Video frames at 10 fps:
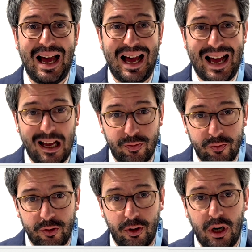
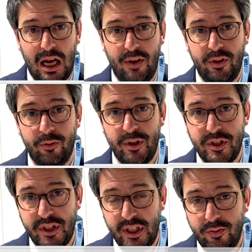after having
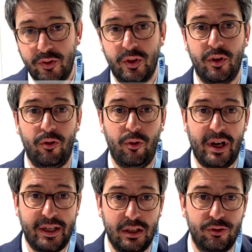received
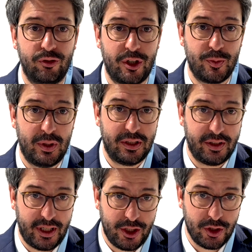renal
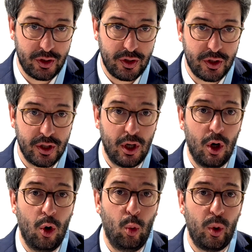transplantations
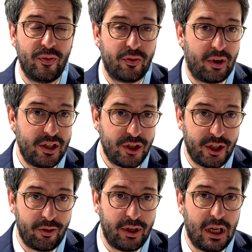with
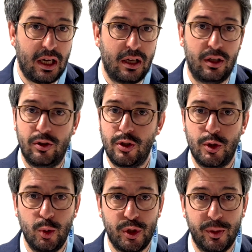criteria
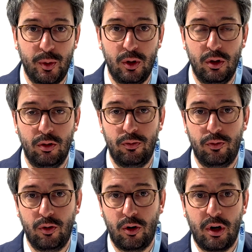suitable
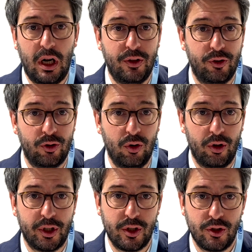for
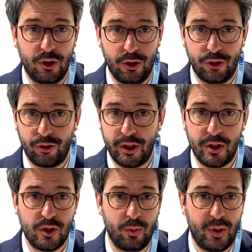undergoing surgery.
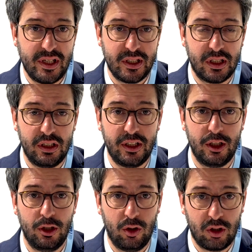So basically
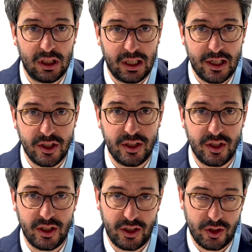localized
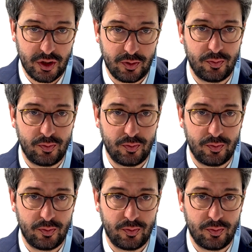disease.